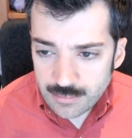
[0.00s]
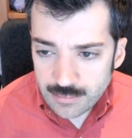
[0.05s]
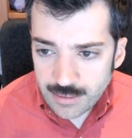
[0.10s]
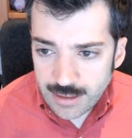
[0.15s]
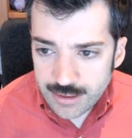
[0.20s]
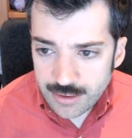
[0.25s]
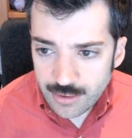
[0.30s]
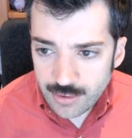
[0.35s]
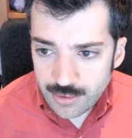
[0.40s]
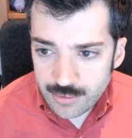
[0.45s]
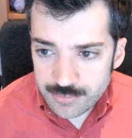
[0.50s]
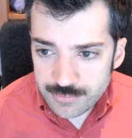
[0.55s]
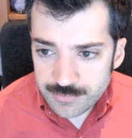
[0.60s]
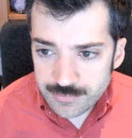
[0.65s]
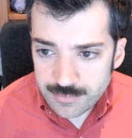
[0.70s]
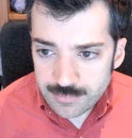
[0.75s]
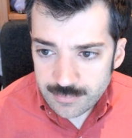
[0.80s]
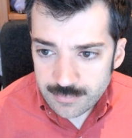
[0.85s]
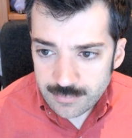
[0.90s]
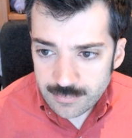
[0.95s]
Late
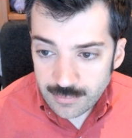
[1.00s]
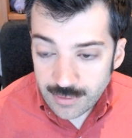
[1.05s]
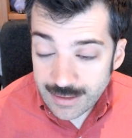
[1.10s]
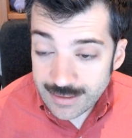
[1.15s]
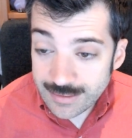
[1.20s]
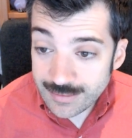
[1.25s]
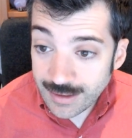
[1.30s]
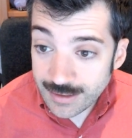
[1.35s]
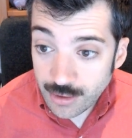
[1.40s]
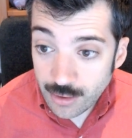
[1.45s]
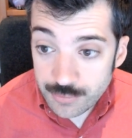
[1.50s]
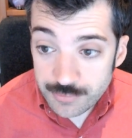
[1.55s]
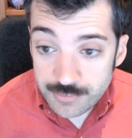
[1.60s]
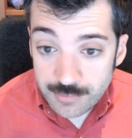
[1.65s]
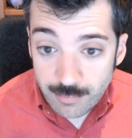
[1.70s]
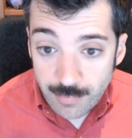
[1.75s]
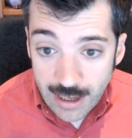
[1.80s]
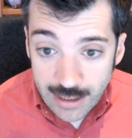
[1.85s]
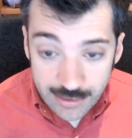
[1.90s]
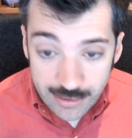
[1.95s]
host late night
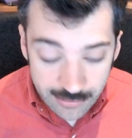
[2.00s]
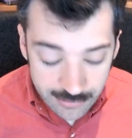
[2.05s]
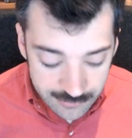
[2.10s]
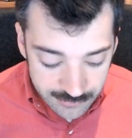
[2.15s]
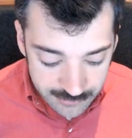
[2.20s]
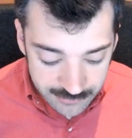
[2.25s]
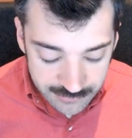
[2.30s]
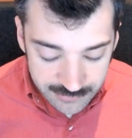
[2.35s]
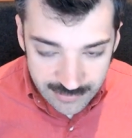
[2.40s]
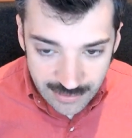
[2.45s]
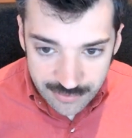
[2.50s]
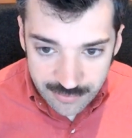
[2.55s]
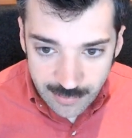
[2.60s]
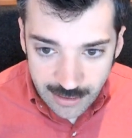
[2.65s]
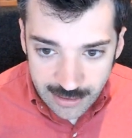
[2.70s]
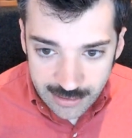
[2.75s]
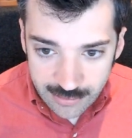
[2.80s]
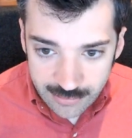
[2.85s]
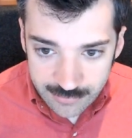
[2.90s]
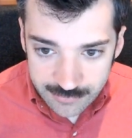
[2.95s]
host Meyers, Seth
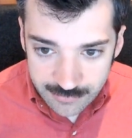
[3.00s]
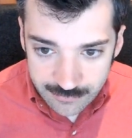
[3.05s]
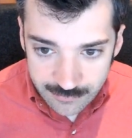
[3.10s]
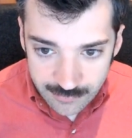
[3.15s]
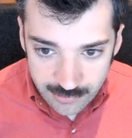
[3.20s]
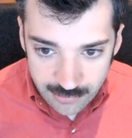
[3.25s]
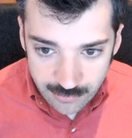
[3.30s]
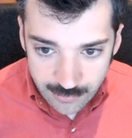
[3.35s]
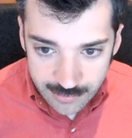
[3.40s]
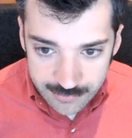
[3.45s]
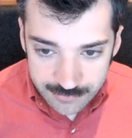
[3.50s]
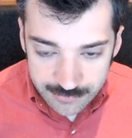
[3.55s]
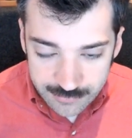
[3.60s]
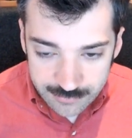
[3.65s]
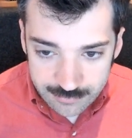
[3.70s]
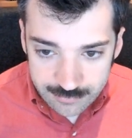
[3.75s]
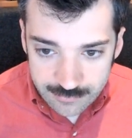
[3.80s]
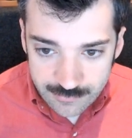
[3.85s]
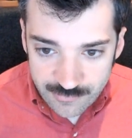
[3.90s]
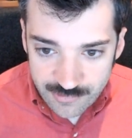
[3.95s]
Meyers of the
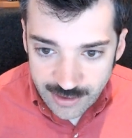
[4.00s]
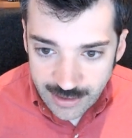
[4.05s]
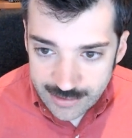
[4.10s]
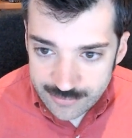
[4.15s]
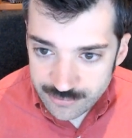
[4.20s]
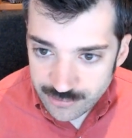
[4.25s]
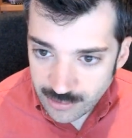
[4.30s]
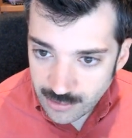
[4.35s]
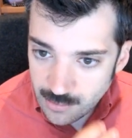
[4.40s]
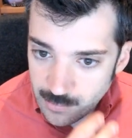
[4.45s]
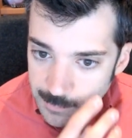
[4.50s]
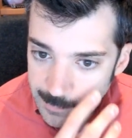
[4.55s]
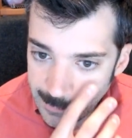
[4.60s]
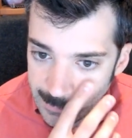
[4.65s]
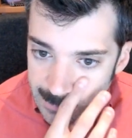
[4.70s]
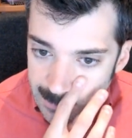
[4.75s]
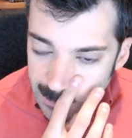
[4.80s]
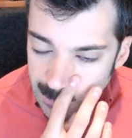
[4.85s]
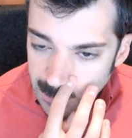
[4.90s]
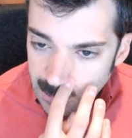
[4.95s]
US chat show,
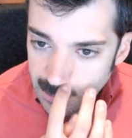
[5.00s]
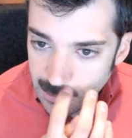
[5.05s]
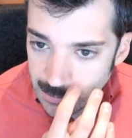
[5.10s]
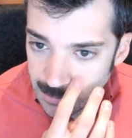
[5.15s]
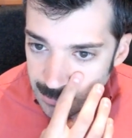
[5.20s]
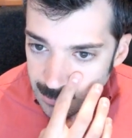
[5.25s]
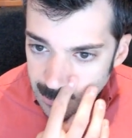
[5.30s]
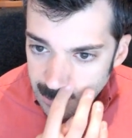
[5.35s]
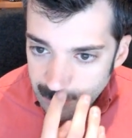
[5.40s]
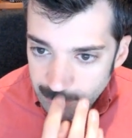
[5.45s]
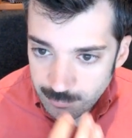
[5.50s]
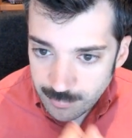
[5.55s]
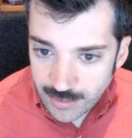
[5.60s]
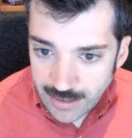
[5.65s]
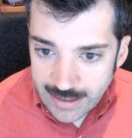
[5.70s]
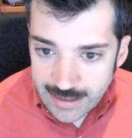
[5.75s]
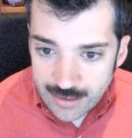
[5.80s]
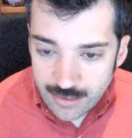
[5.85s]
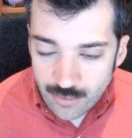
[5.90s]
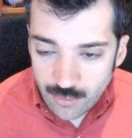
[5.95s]

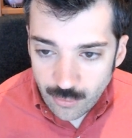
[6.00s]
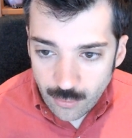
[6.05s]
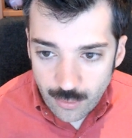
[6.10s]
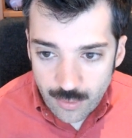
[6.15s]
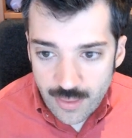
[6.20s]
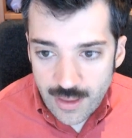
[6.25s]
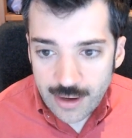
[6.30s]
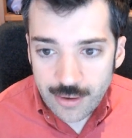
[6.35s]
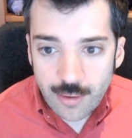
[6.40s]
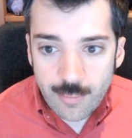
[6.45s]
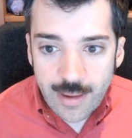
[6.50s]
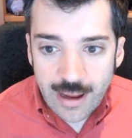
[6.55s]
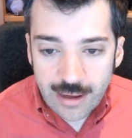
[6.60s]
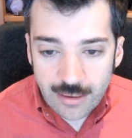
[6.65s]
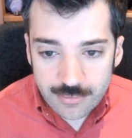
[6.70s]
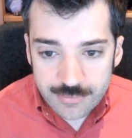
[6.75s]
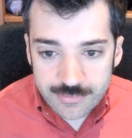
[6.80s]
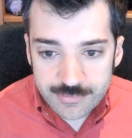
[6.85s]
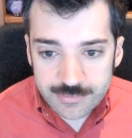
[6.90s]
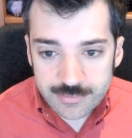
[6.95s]
blank or
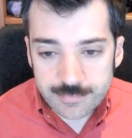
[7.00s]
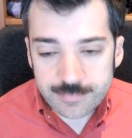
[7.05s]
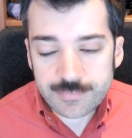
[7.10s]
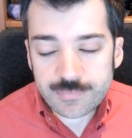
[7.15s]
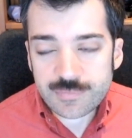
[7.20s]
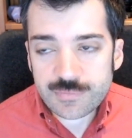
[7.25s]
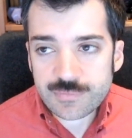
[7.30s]
thereabouts.